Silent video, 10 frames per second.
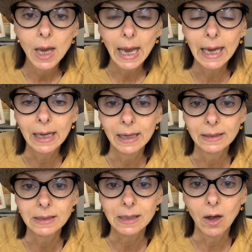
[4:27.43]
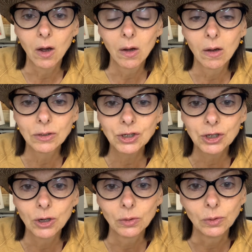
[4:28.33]
And
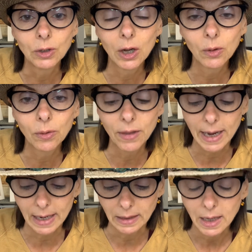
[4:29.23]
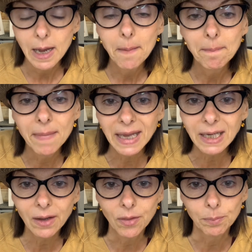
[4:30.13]
also know that
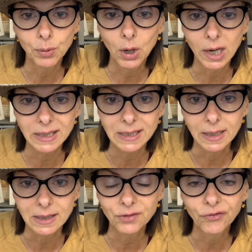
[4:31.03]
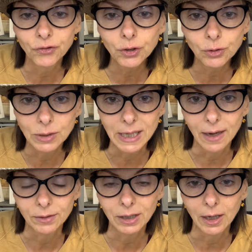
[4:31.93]
many of the processed foods
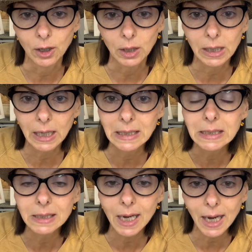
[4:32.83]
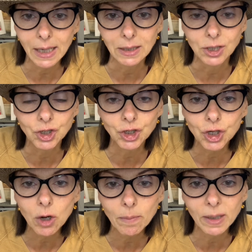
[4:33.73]
out there contain
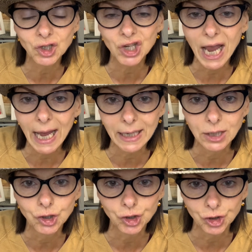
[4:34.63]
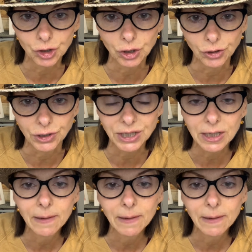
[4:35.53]
so much added sugars,